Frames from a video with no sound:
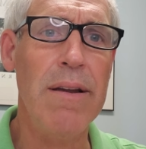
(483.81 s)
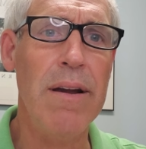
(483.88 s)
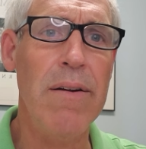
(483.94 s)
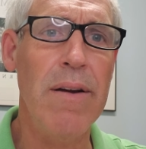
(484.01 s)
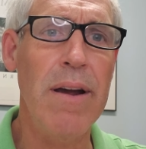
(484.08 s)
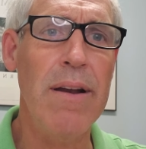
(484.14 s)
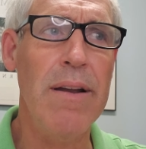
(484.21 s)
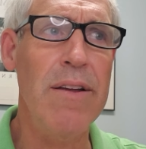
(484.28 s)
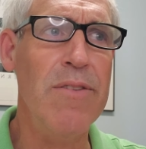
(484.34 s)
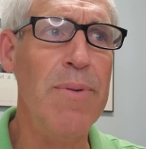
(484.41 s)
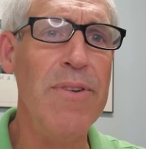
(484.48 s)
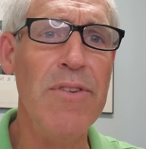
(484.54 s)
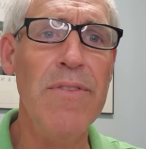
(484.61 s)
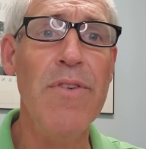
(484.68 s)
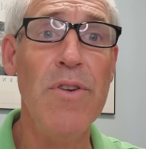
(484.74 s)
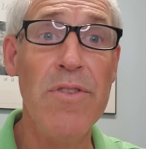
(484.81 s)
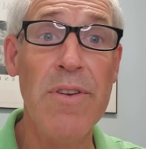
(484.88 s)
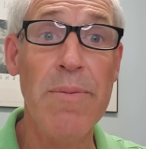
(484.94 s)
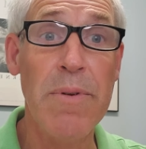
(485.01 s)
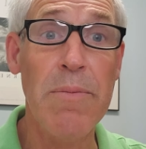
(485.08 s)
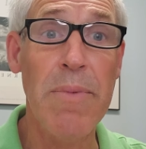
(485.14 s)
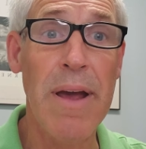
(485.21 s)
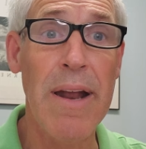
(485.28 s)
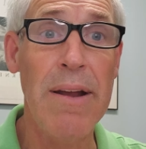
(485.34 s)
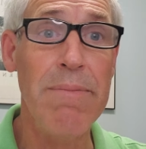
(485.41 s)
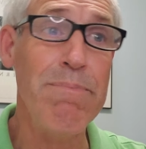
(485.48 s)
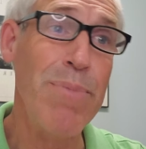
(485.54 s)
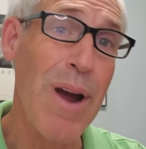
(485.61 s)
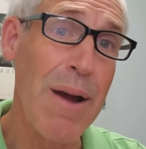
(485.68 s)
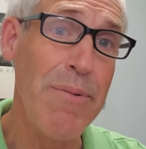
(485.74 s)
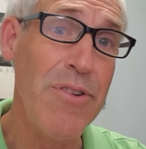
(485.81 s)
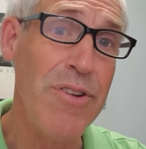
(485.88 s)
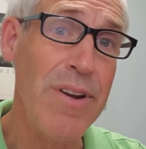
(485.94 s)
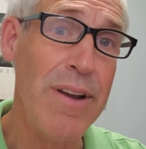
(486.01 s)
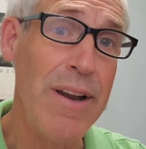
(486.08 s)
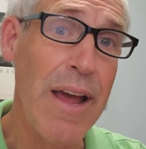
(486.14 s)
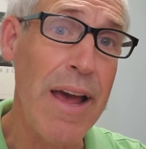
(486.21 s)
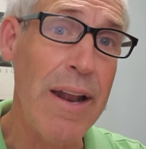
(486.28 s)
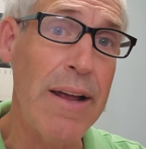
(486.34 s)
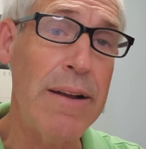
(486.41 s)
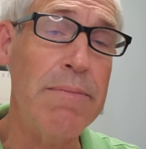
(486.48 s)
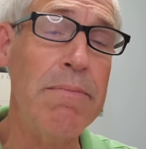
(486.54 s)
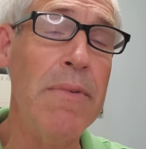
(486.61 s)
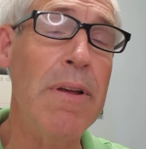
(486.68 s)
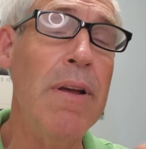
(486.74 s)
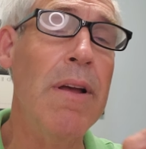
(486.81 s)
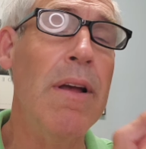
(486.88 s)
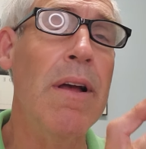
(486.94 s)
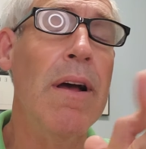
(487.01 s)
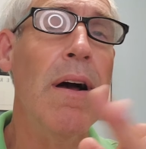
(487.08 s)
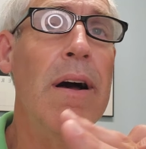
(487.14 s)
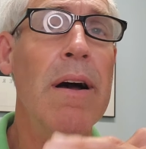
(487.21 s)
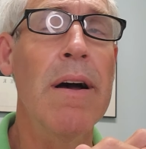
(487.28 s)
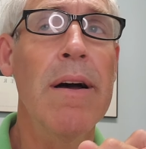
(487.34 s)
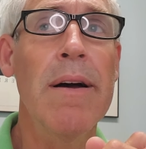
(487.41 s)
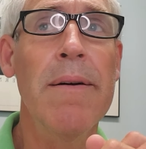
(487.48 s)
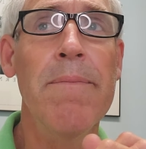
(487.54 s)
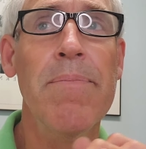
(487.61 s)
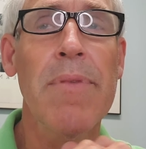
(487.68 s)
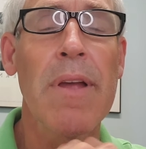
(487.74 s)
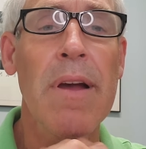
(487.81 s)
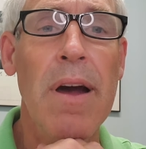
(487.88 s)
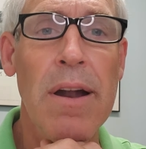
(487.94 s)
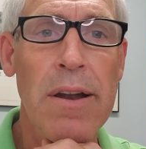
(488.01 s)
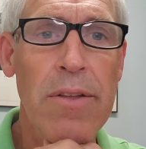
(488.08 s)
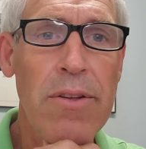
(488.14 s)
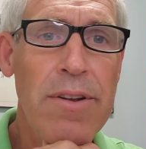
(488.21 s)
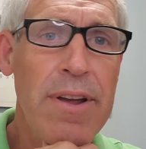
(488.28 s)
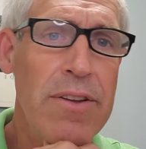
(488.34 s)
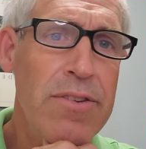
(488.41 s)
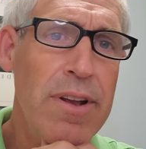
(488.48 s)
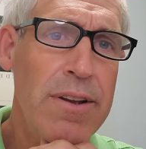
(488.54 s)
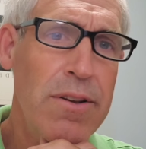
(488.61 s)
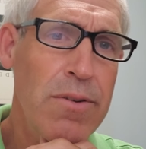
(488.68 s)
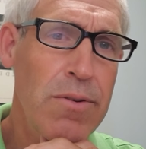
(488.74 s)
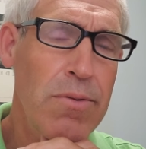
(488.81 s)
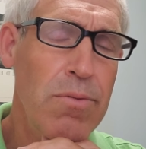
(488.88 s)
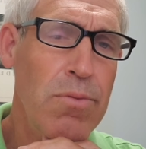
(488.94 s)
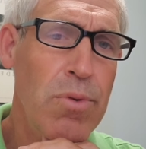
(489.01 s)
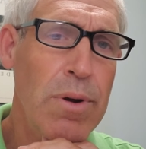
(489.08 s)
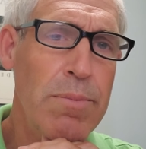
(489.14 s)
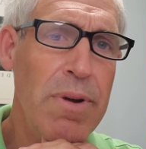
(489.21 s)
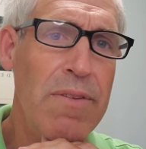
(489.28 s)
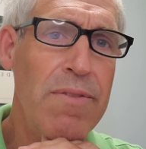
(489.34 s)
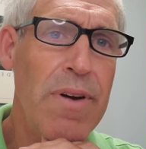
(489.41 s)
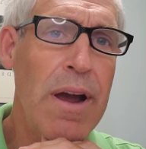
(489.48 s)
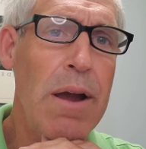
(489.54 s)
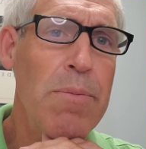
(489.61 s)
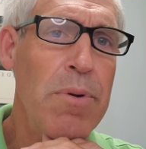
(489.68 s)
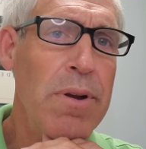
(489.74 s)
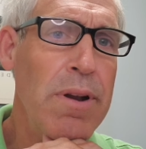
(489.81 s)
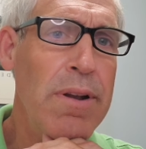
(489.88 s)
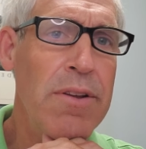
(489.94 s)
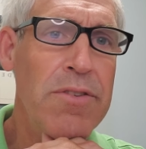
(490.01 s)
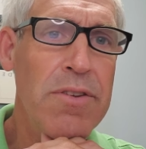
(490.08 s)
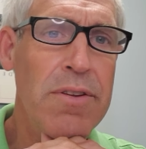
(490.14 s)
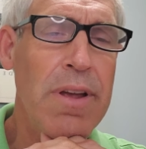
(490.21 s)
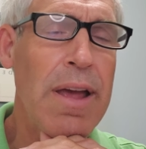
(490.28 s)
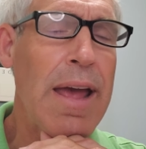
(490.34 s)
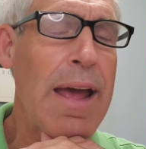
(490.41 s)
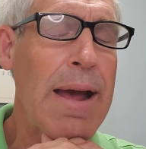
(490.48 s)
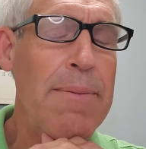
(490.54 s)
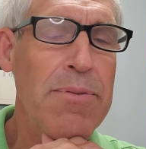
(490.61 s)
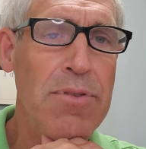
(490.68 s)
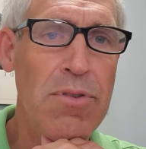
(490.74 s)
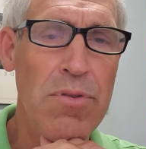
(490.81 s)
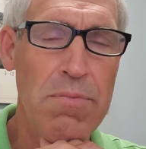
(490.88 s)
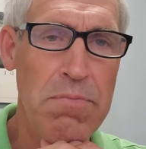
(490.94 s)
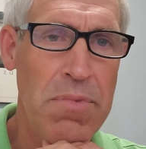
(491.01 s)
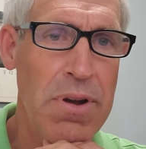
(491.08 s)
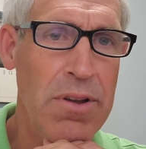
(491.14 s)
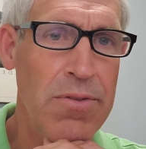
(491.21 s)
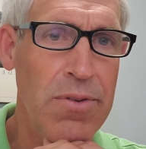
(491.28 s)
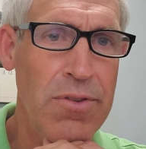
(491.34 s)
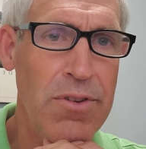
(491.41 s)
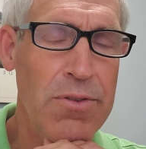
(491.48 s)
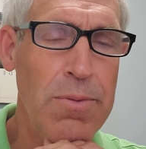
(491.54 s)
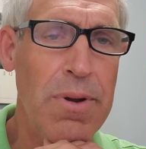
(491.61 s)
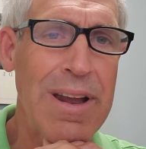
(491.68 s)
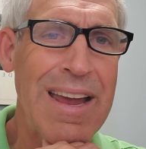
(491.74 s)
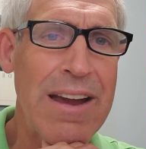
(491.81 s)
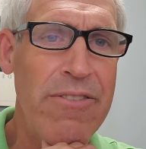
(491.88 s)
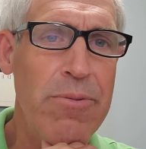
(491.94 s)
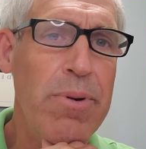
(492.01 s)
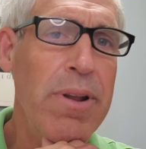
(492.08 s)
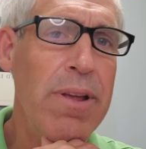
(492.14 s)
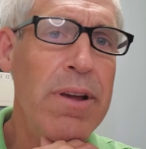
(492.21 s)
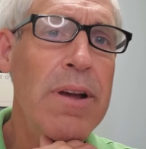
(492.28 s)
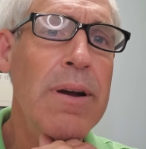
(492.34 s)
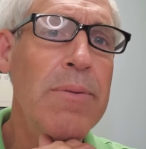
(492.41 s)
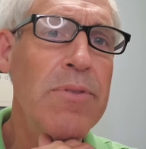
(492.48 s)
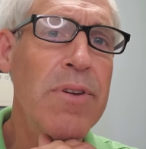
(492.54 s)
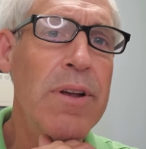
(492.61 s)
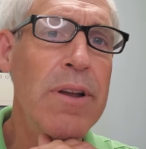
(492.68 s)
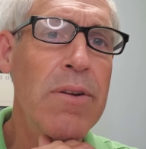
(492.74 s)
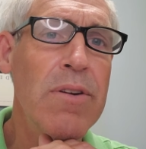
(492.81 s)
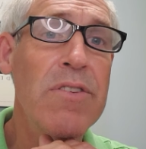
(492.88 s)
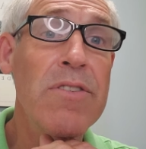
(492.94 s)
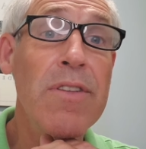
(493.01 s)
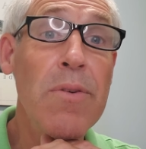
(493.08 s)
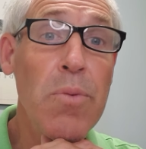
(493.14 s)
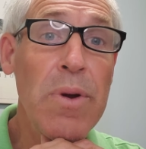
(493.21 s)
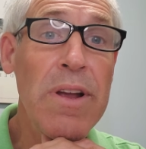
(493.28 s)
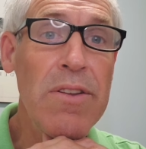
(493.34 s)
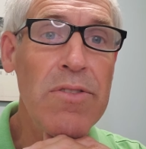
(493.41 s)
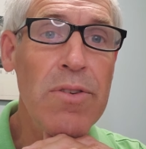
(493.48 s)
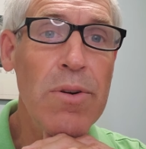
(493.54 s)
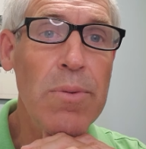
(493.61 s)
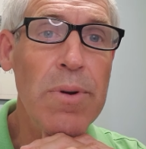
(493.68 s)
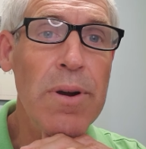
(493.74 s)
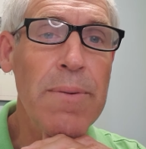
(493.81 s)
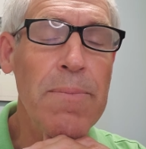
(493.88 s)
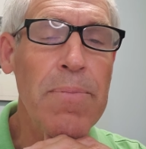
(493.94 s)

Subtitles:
All right, especially if you're symptomatic, probably should get at it. Another test I like to run by Vibrant, and this is an absolute must for just about everybody that comes in here, is the Wheatstone.